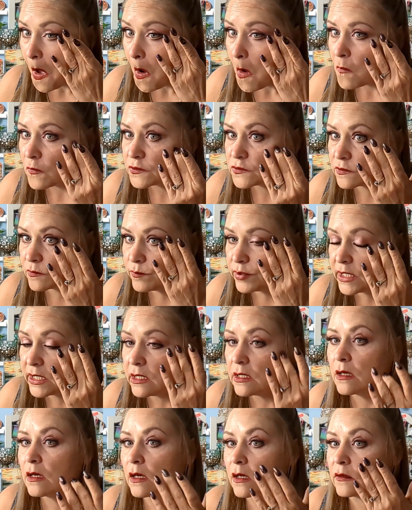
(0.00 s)
which would
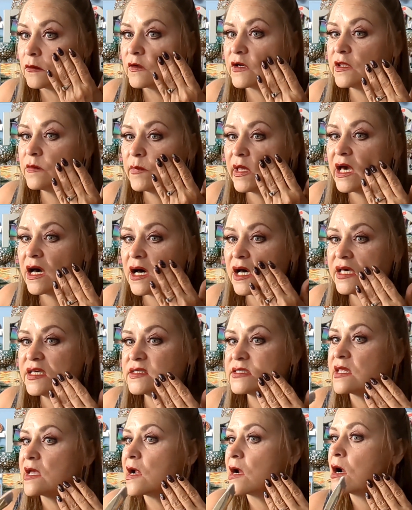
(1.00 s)
be underneath my eyes
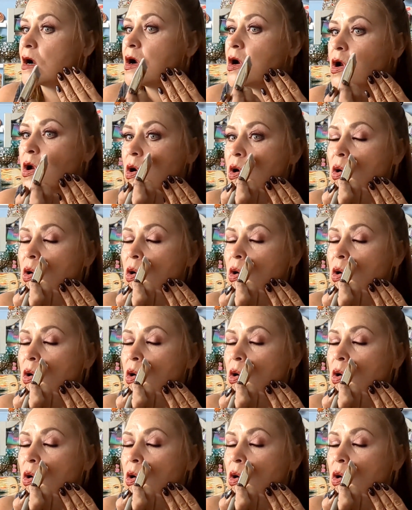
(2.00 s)
there,